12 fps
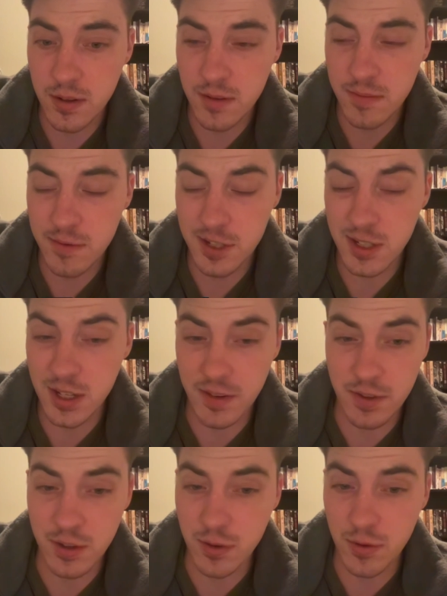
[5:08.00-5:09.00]
just give
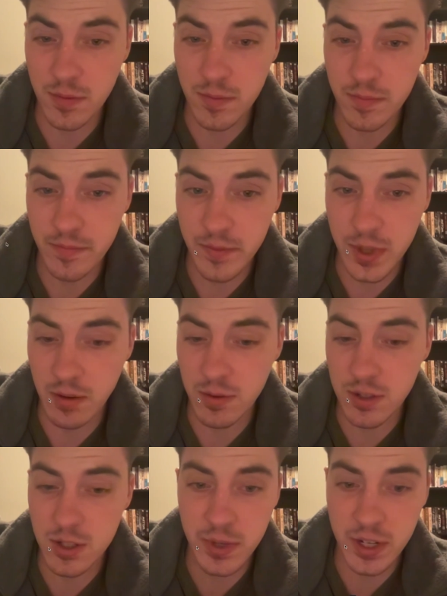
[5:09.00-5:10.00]
it to them. Like
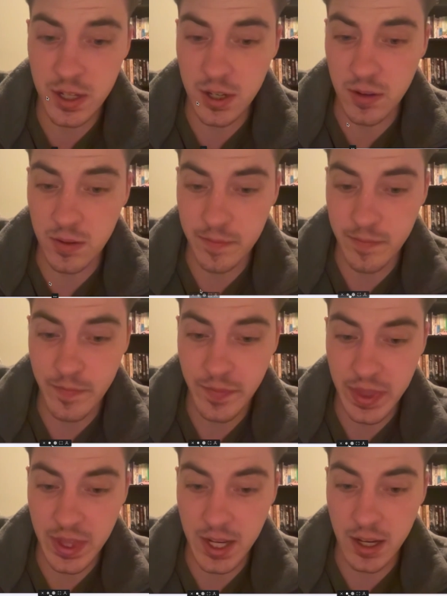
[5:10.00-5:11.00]
what's the big deal?
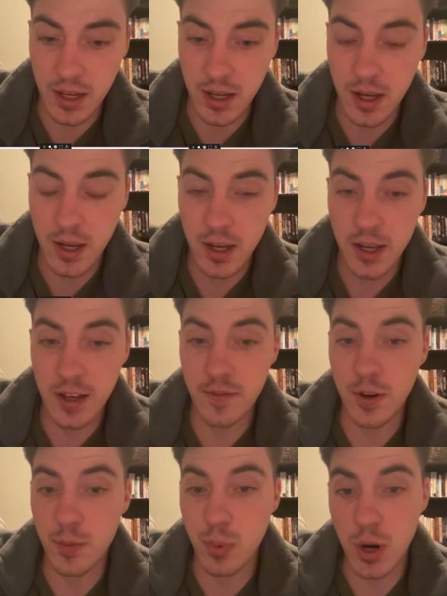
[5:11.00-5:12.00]
Like if
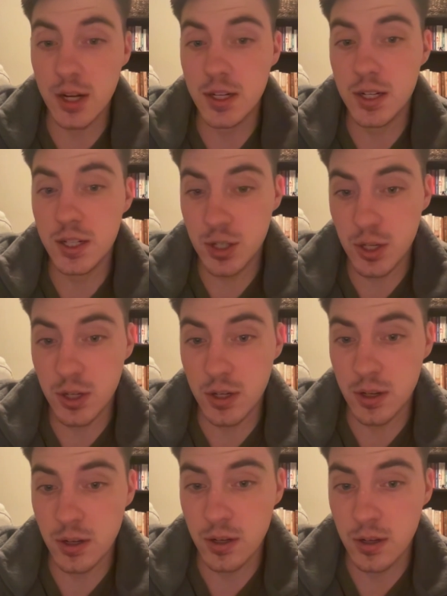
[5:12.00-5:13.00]
your product is
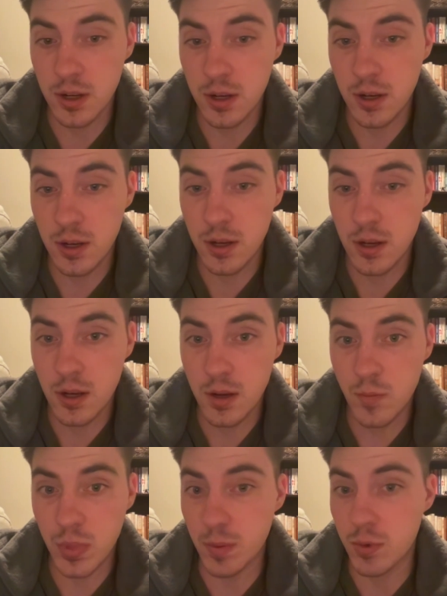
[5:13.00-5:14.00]
good,
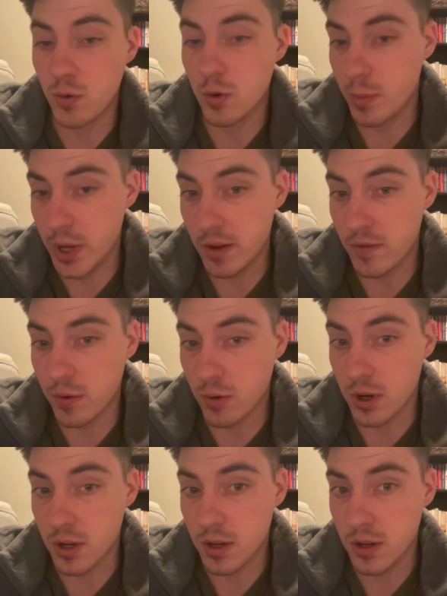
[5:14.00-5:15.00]
people will pay for
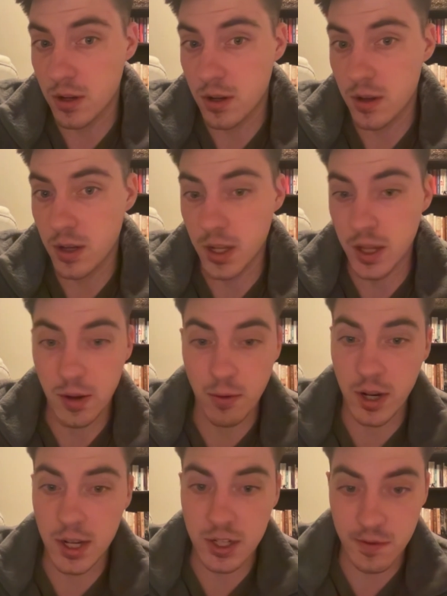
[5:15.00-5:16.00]
it and they won't
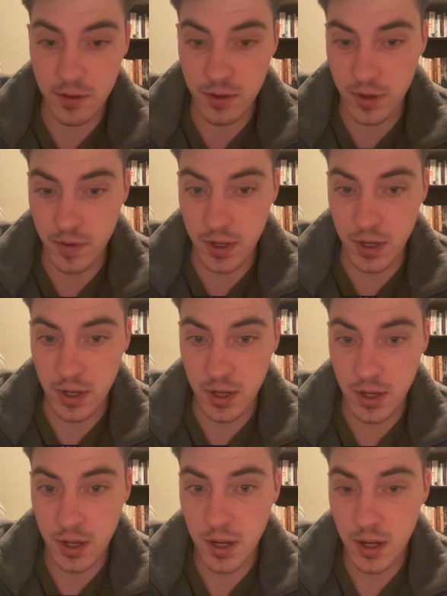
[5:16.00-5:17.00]
ask for a refund.
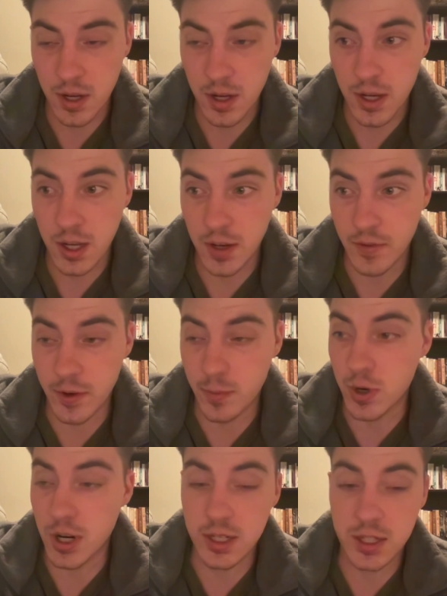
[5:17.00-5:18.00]
If your
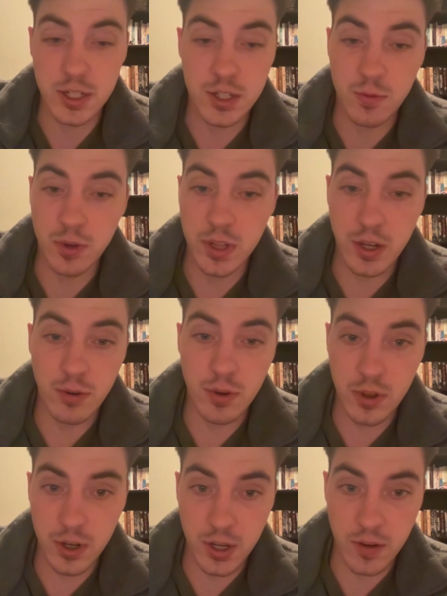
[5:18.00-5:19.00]
product isn't what they were
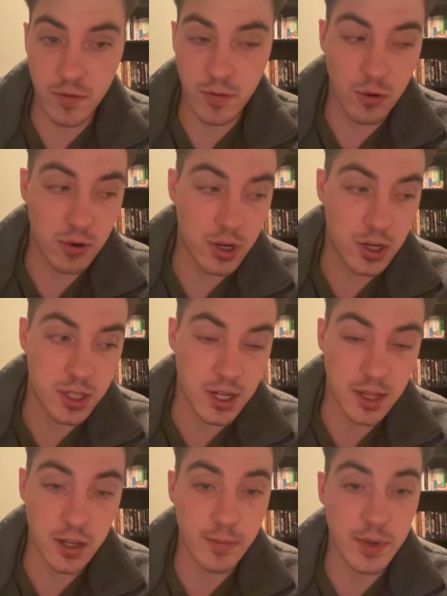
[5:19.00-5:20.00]
looking for, or it's not
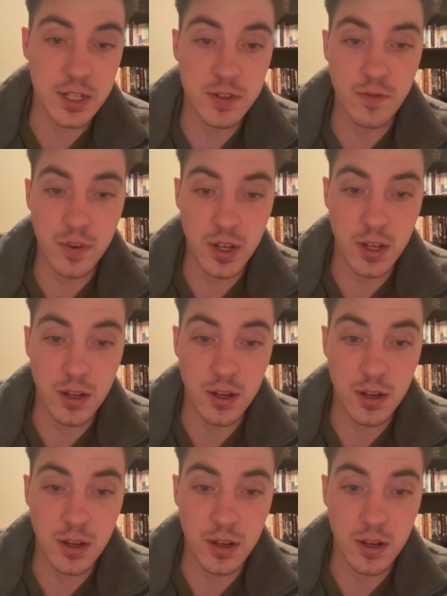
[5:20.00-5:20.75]
their best fit,